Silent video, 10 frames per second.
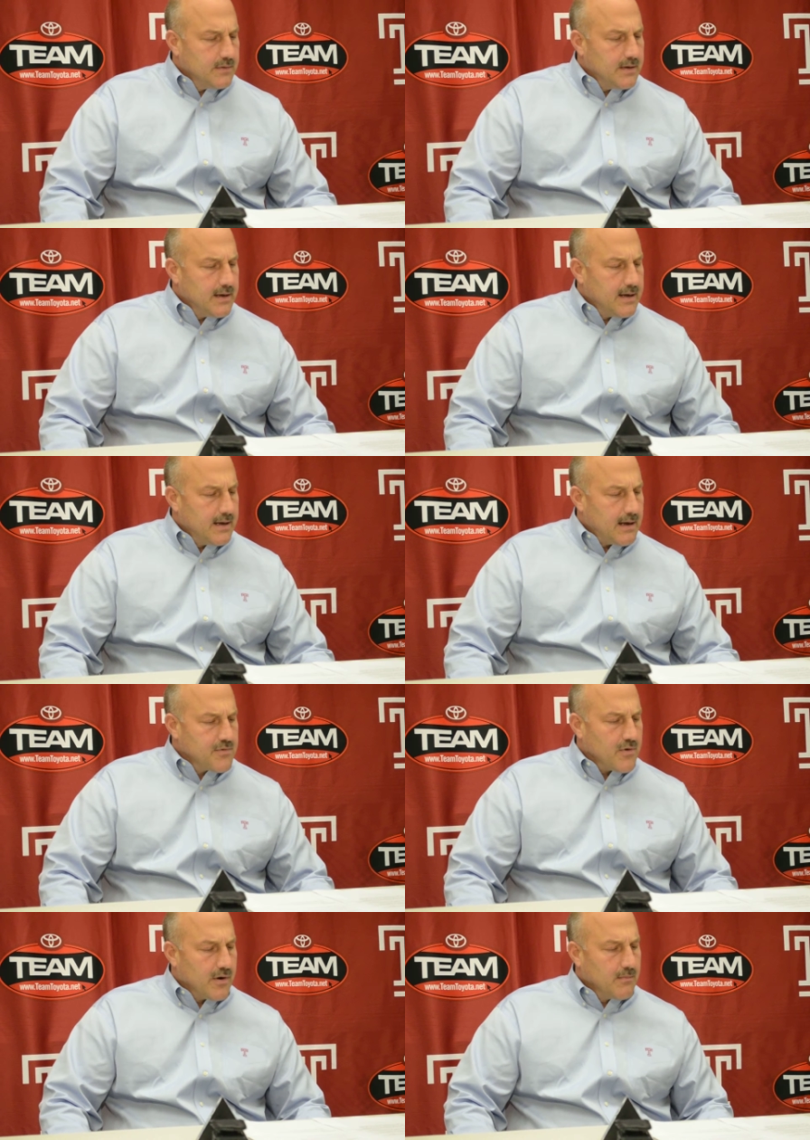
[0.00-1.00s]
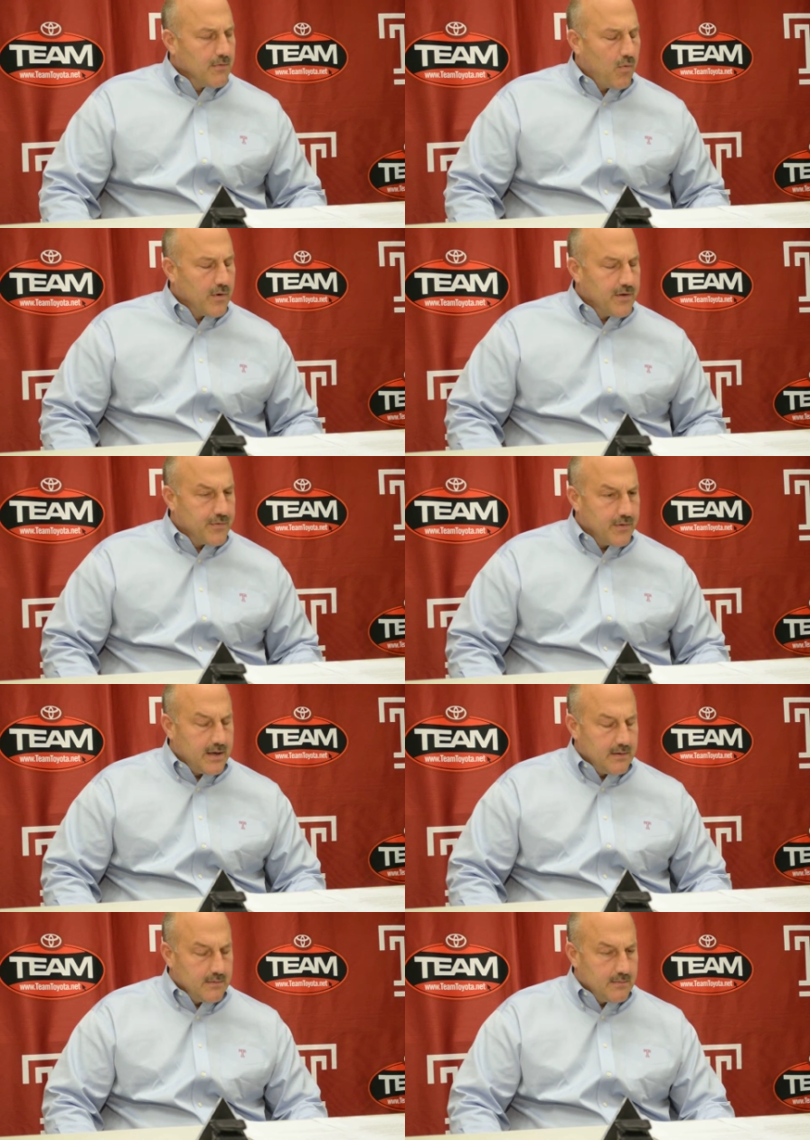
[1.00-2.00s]
Number
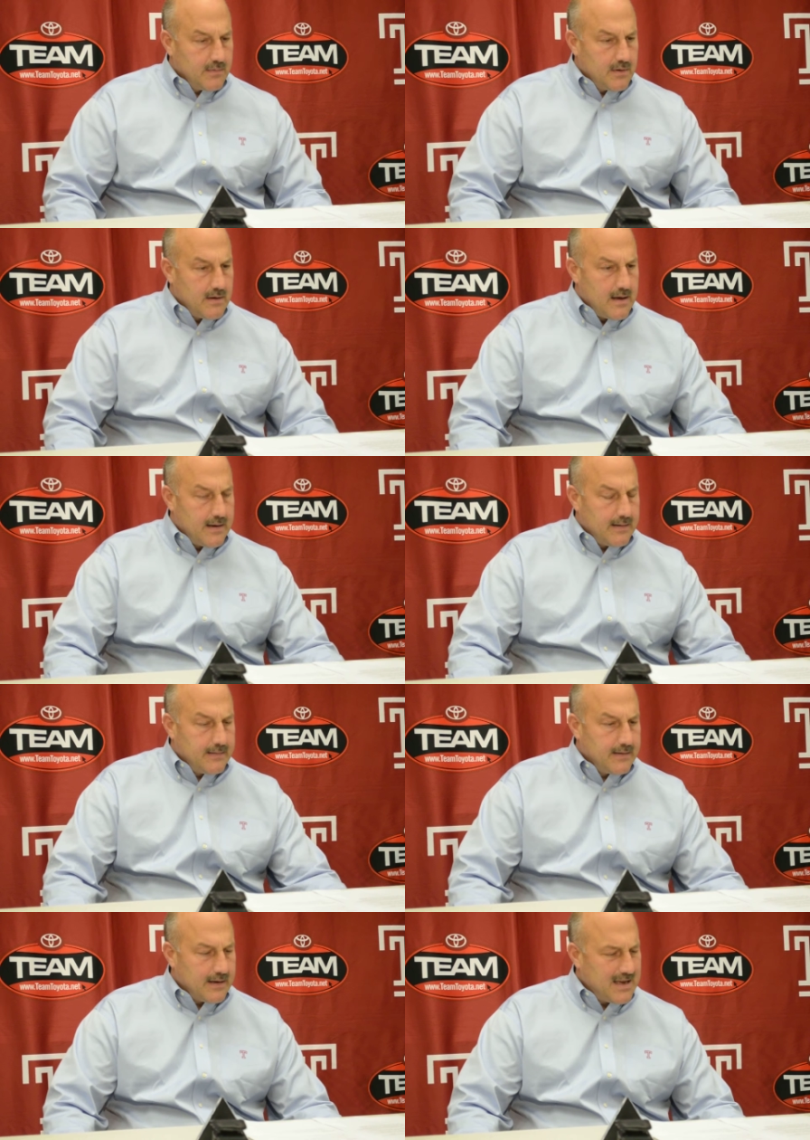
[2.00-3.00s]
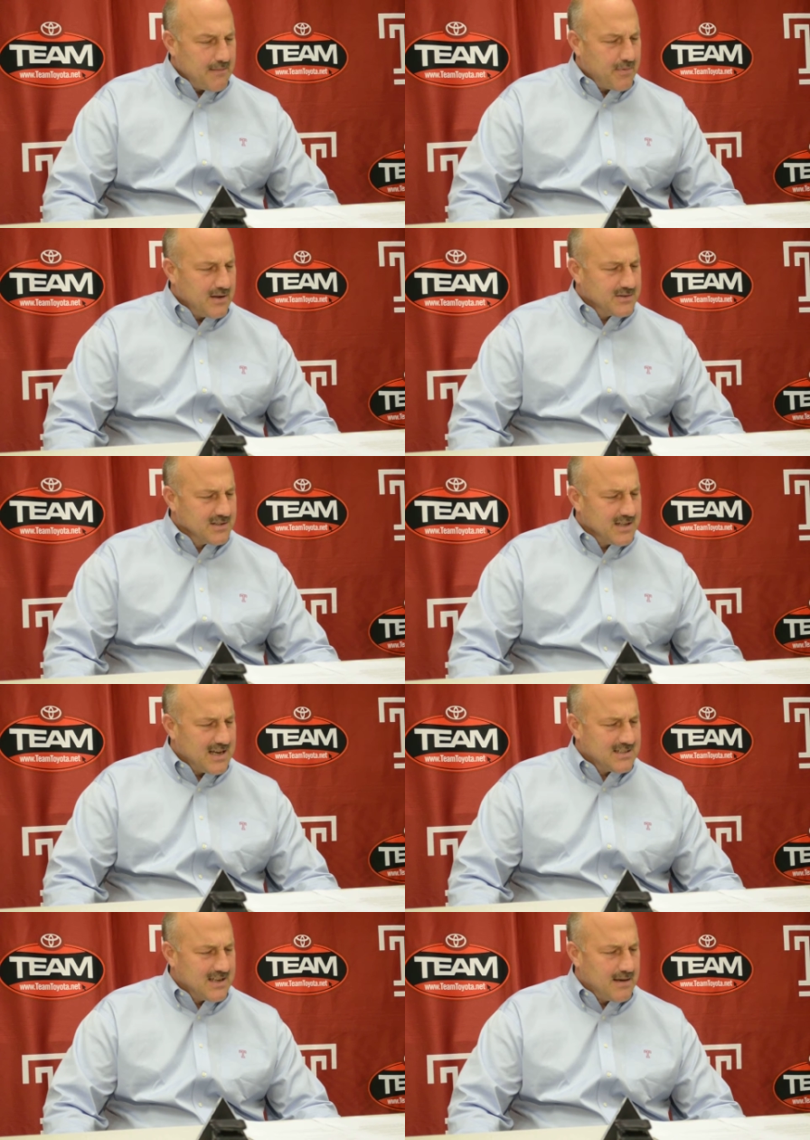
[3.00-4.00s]
43. And I can't pronounce his
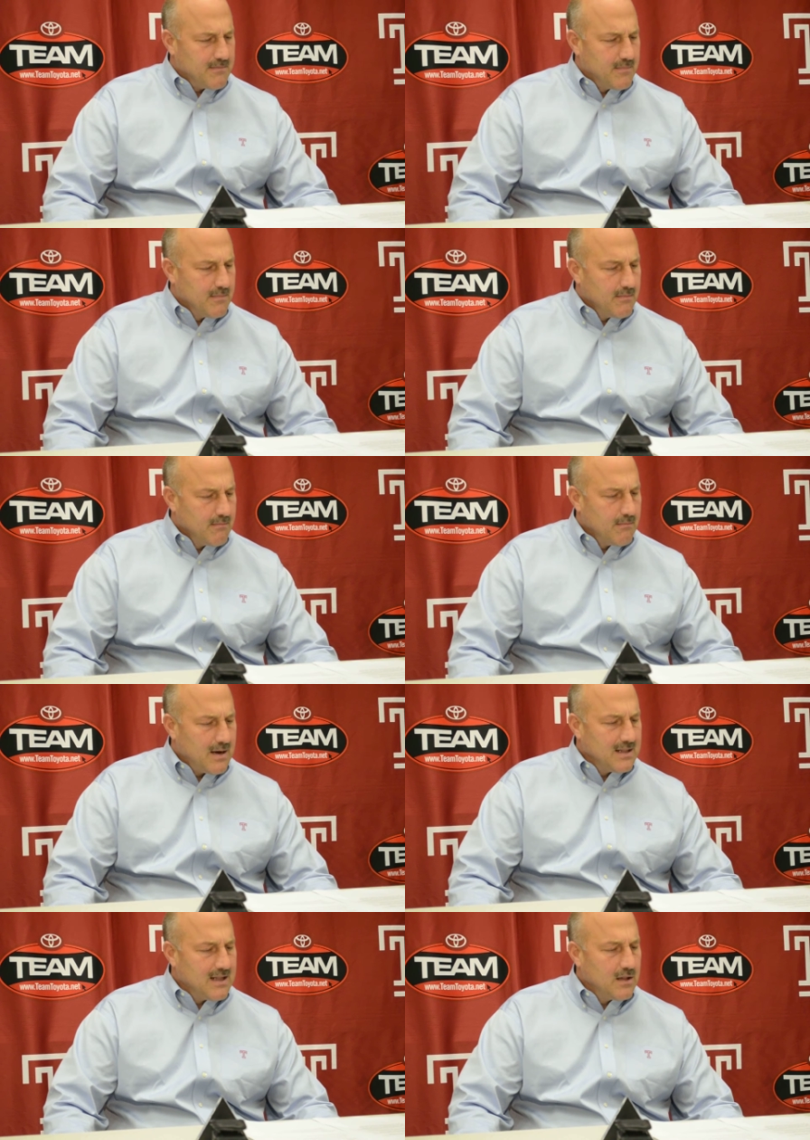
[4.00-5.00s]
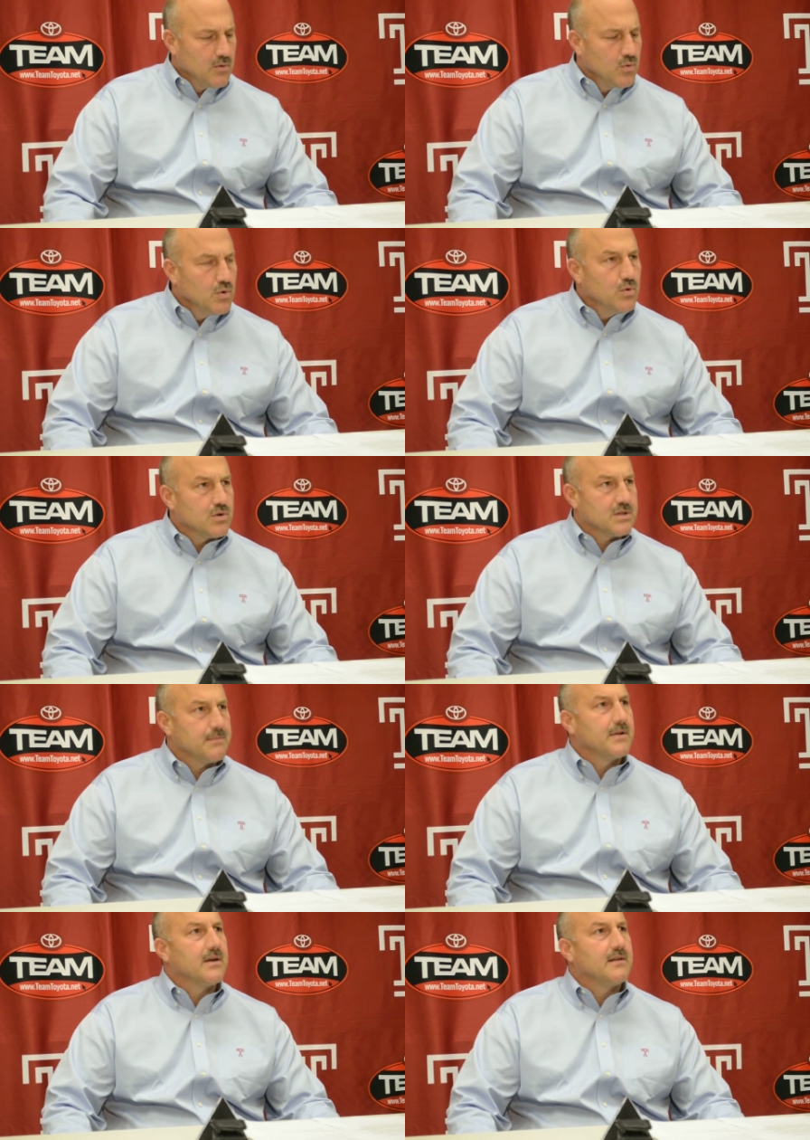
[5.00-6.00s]
last name. Malalulu or
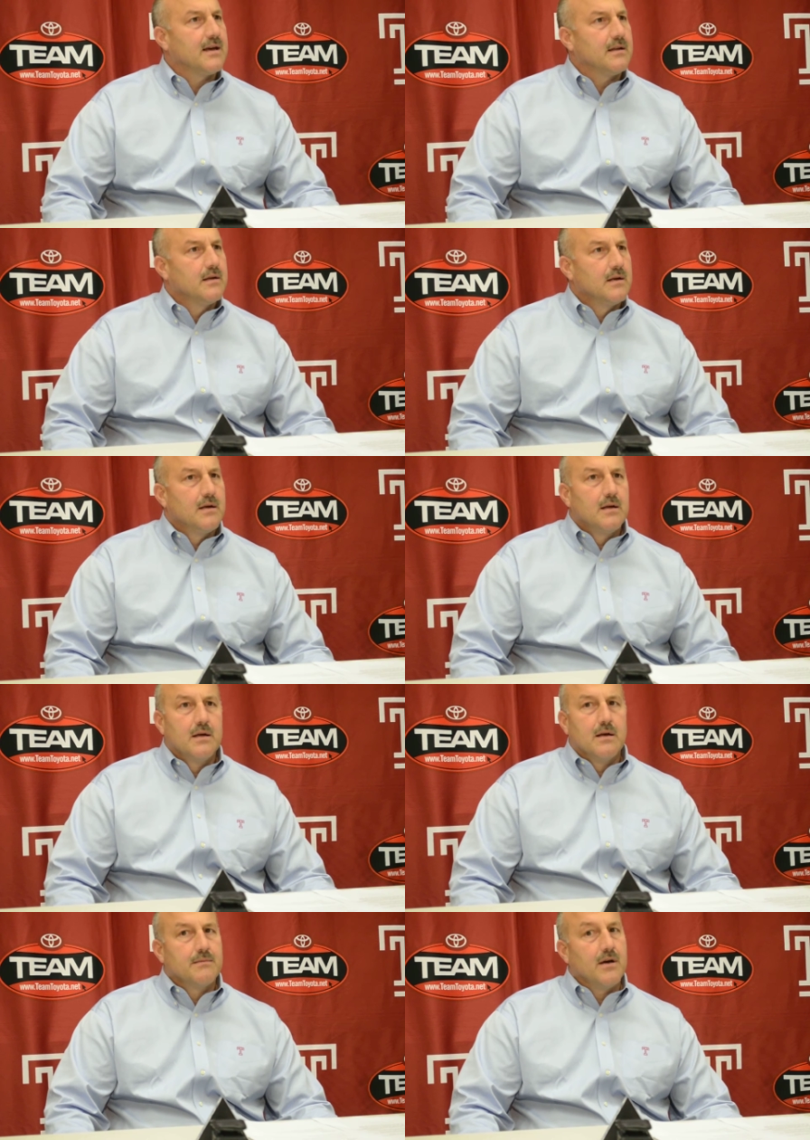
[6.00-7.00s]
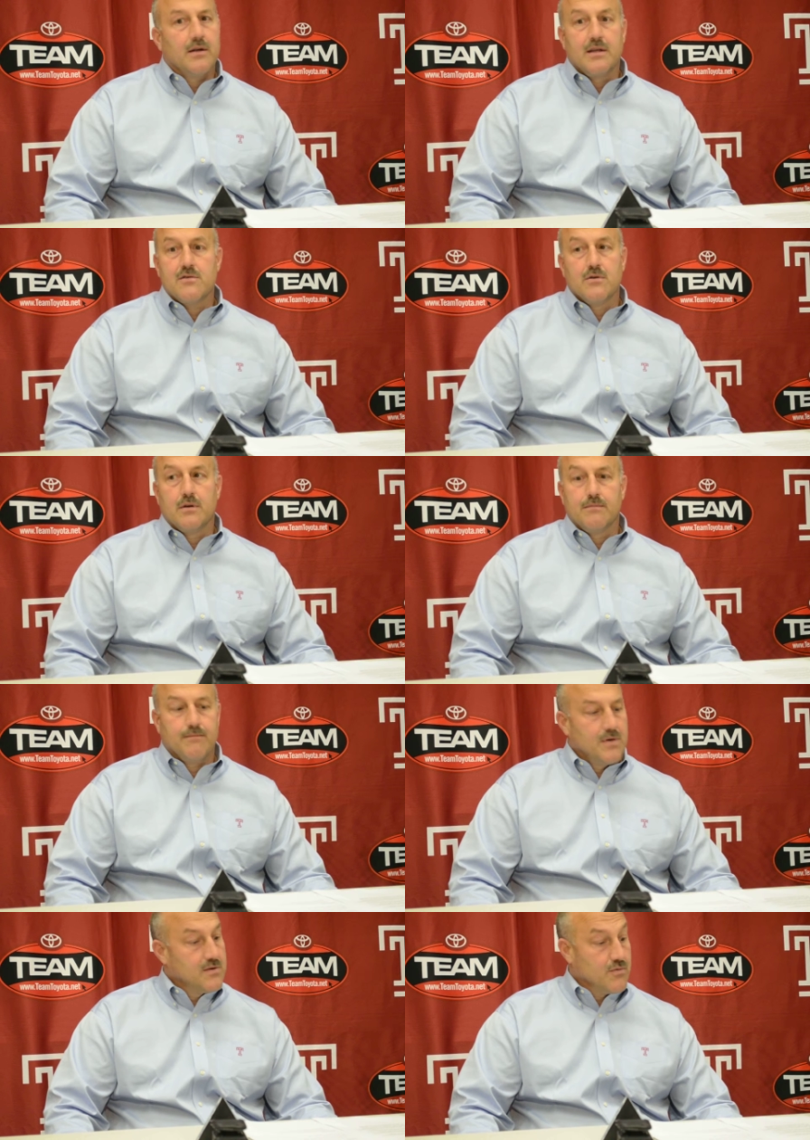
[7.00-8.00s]
something like that. I'm telling you, he's good.
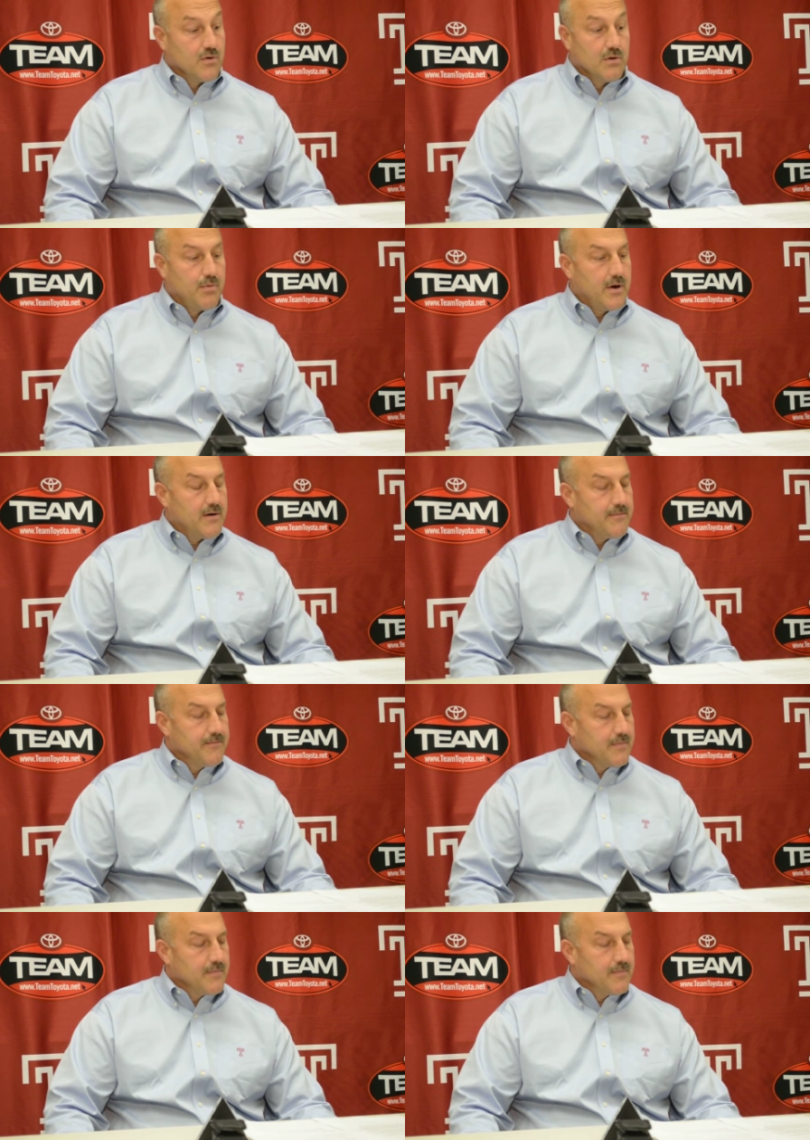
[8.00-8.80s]
He's a real good player.